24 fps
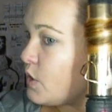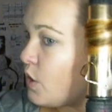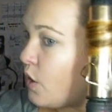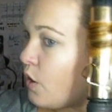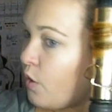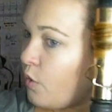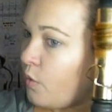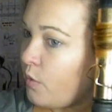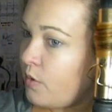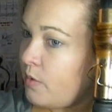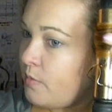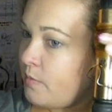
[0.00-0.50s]

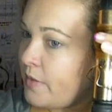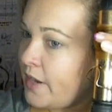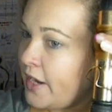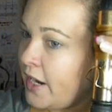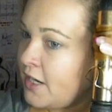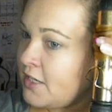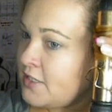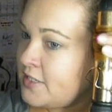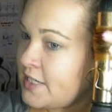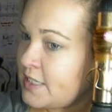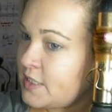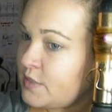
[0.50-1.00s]
So my
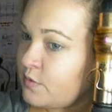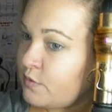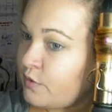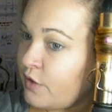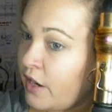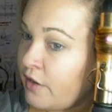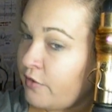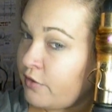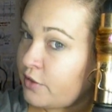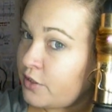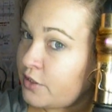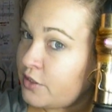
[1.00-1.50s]
hair takes
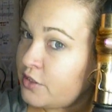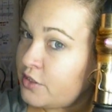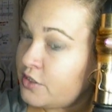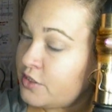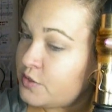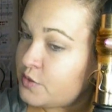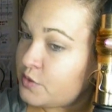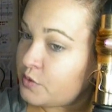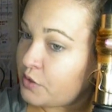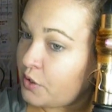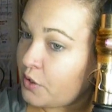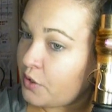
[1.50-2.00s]
forever
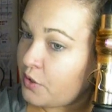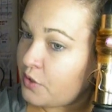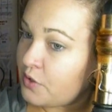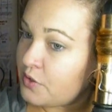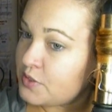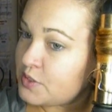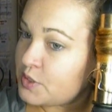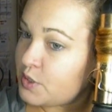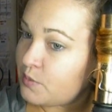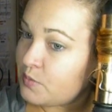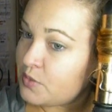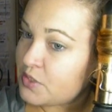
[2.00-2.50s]
to
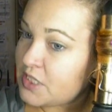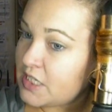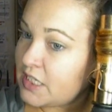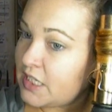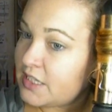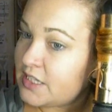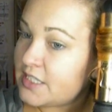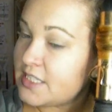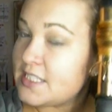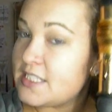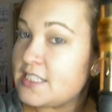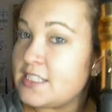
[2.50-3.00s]
curl, so I'm just
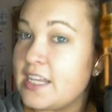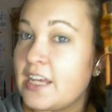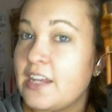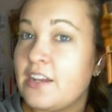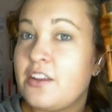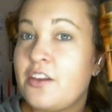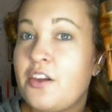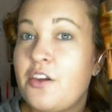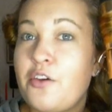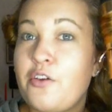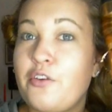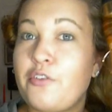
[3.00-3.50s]
going to let this
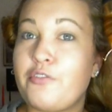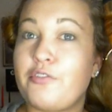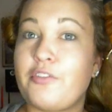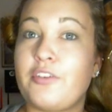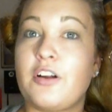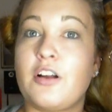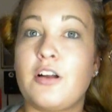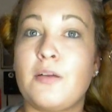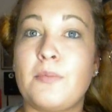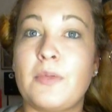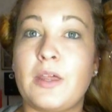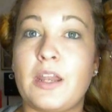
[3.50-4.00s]
sit
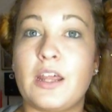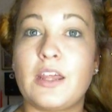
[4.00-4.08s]
for a